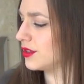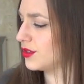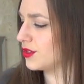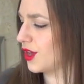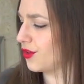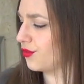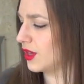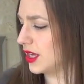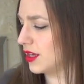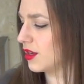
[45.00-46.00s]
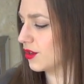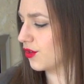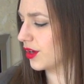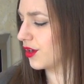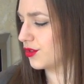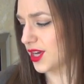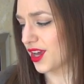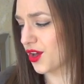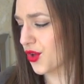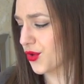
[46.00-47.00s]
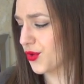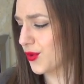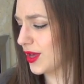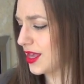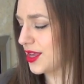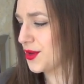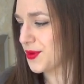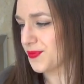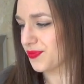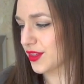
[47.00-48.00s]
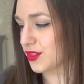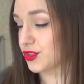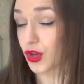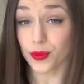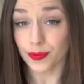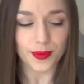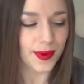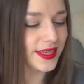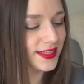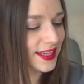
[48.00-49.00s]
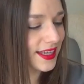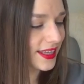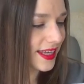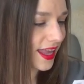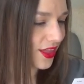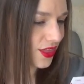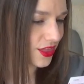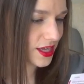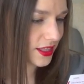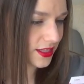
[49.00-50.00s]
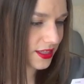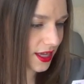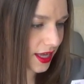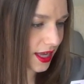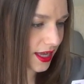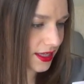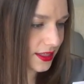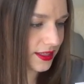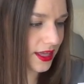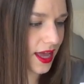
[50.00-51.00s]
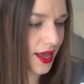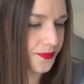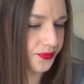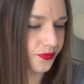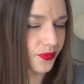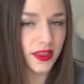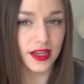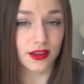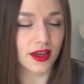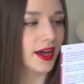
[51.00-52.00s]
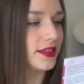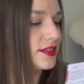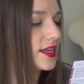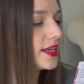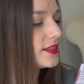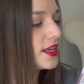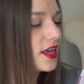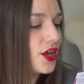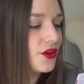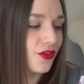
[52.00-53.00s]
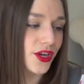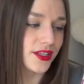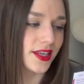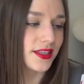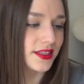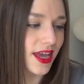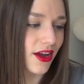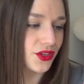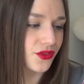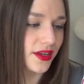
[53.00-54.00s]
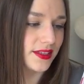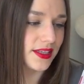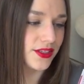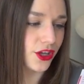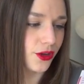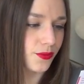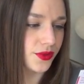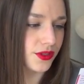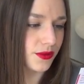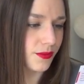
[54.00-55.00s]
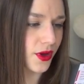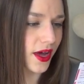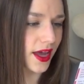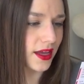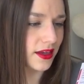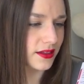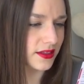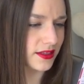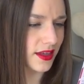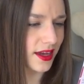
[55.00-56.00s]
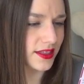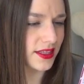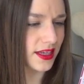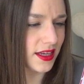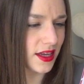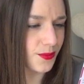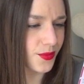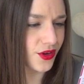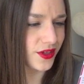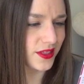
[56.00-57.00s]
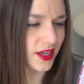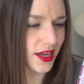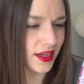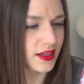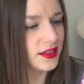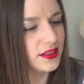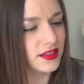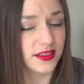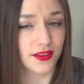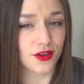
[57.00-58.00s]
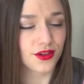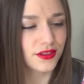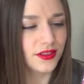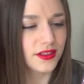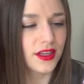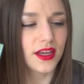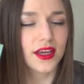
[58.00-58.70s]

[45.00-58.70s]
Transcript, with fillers: Surfin Greco Deco soap. Basically, this is the little card says, "Fresh scents characterise these soaps by La Société Parisienne des Savons."